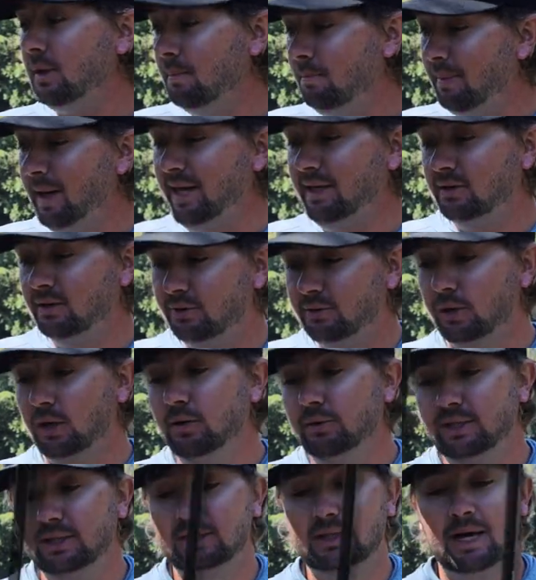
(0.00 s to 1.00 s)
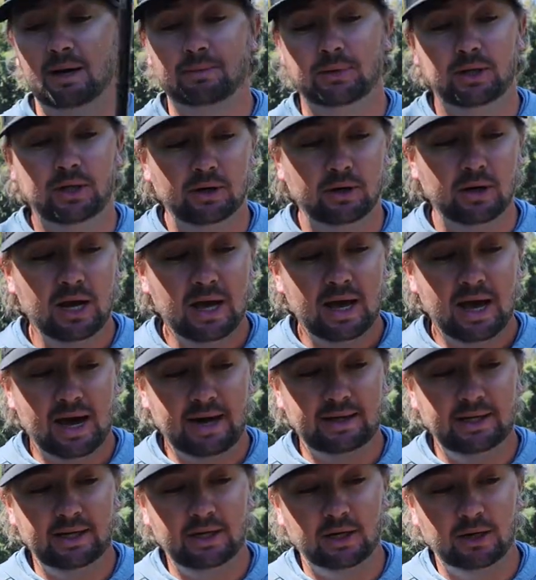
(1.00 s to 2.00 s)
bait to throw this time of year. I
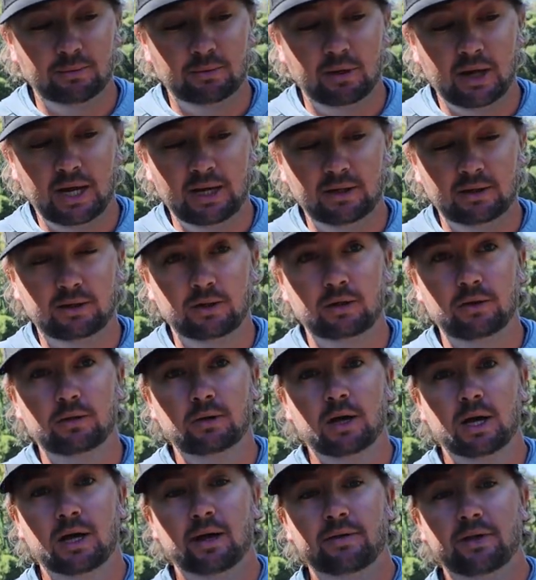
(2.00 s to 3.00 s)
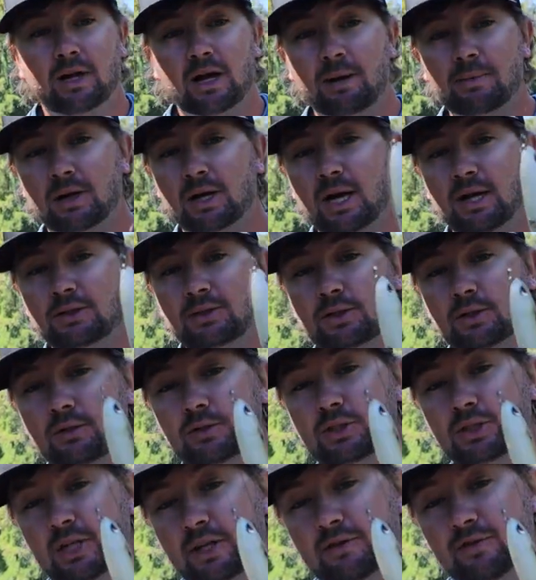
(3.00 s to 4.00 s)
did upgrade it to the
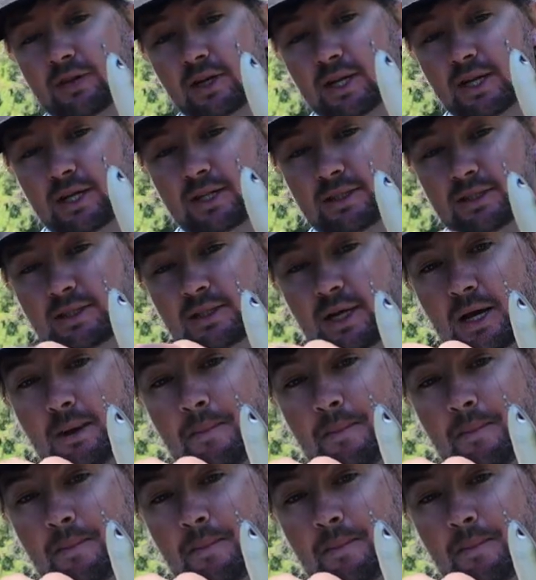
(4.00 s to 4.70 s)
Gamakatsu G-Finesse